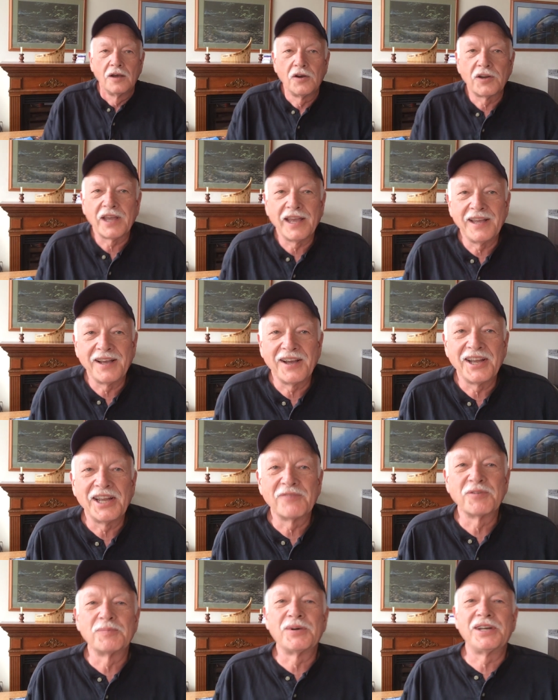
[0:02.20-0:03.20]
Okay, hi
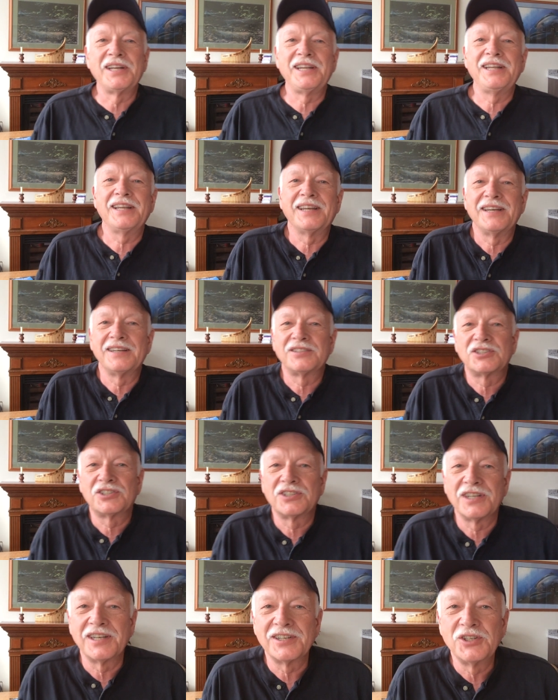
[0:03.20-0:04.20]
everybody.
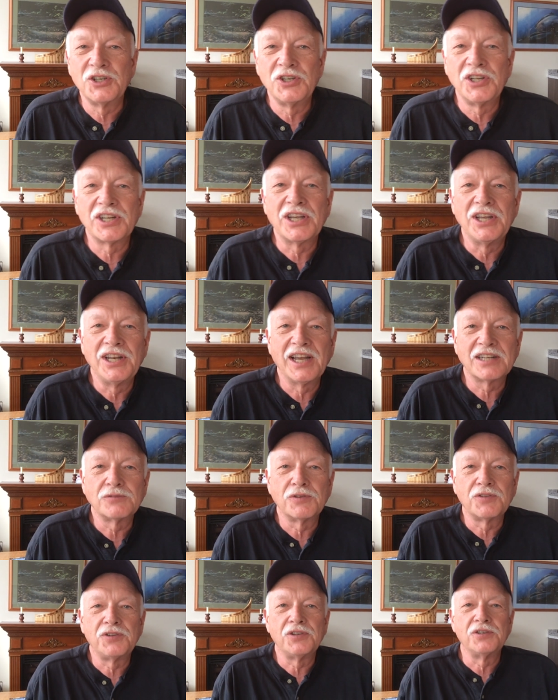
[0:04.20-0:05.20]
It's good to connect
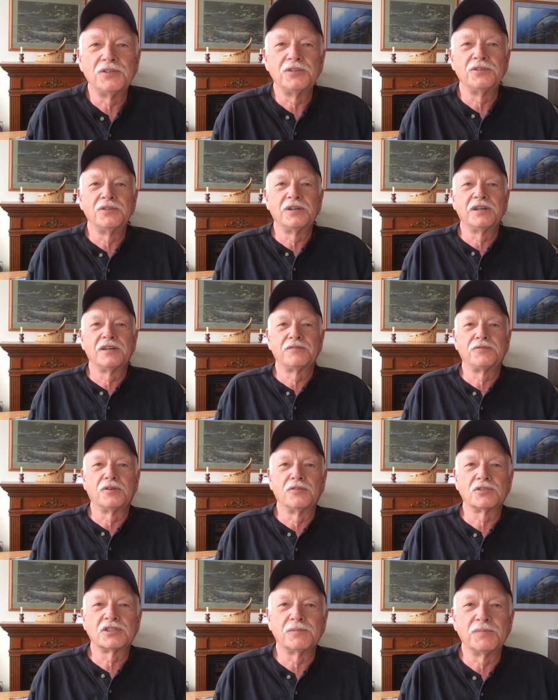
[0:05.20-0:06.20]
with you
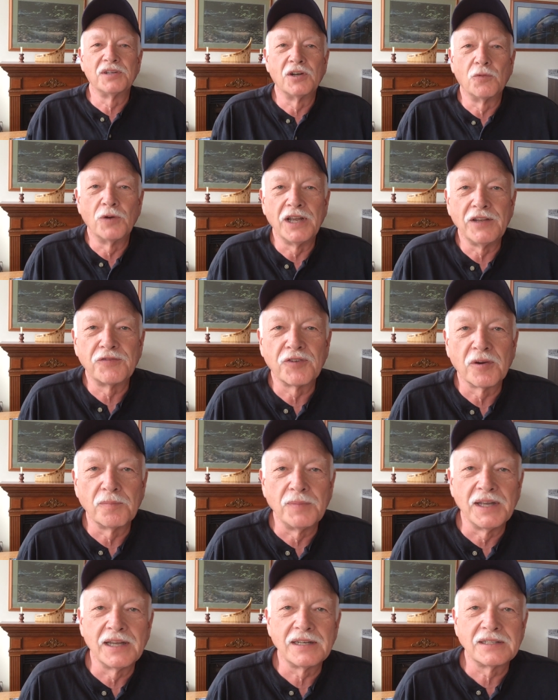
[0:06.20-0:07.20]
folks. I've been away for a
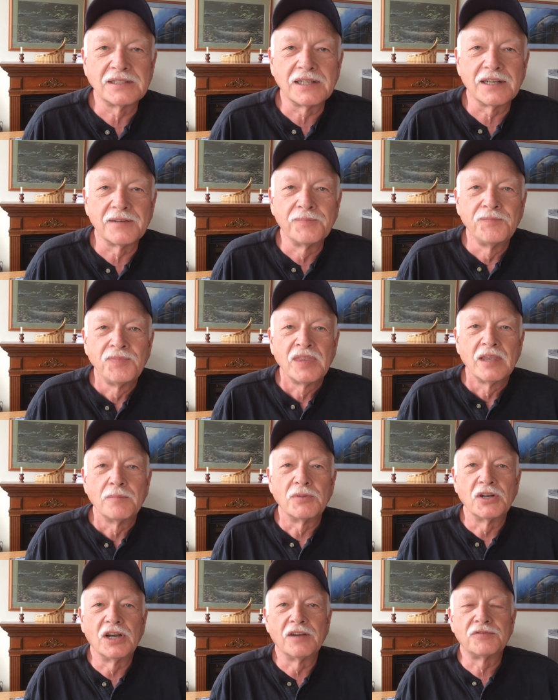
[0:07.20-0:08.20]
bit.
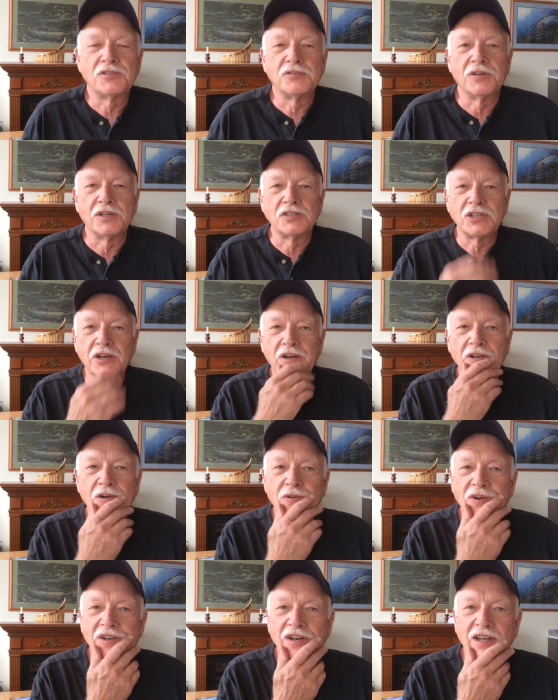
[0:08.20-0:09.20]
Been off to
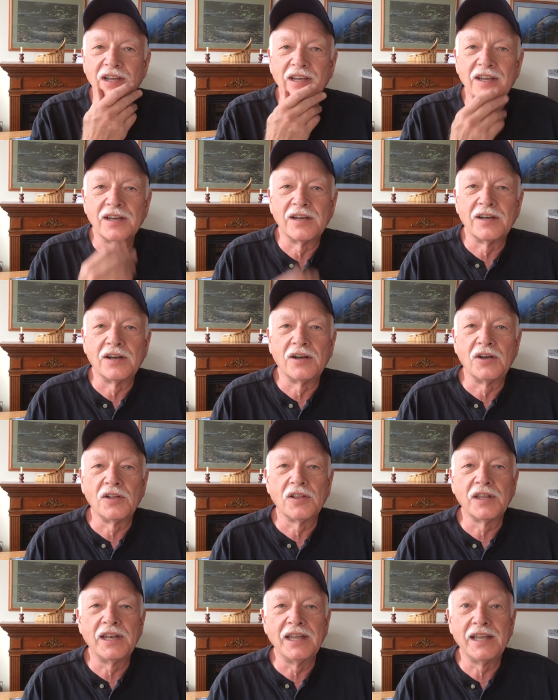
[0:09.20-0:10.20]
Ontario on a
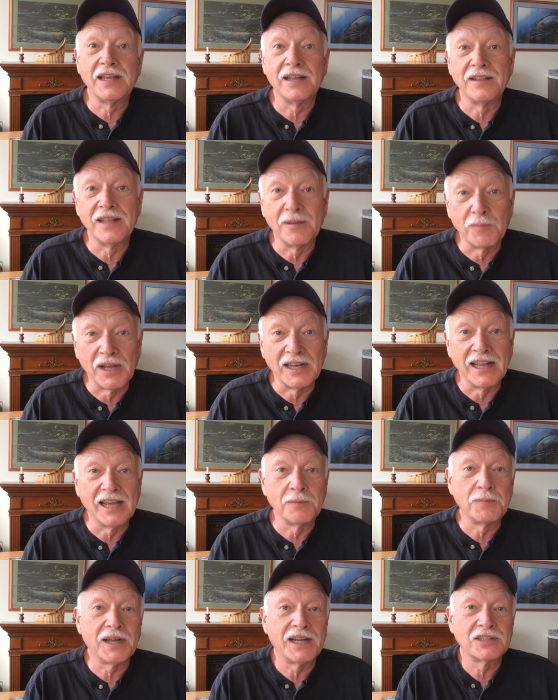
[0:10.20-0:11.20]
holiday, and then my
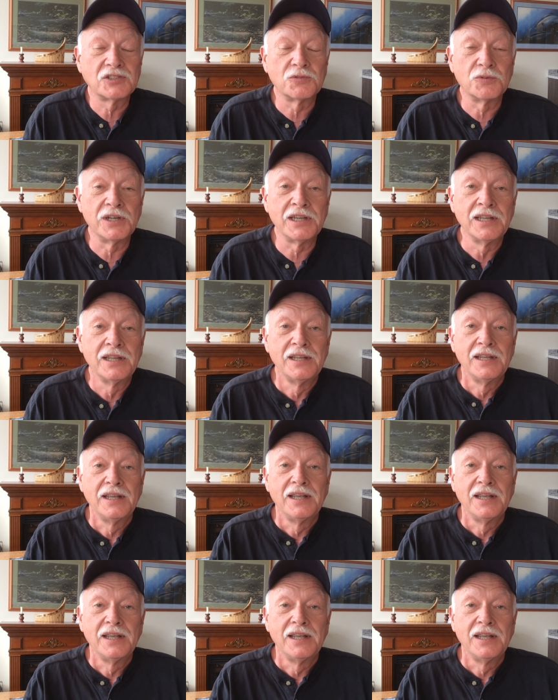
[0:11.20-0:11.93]
dad passed away,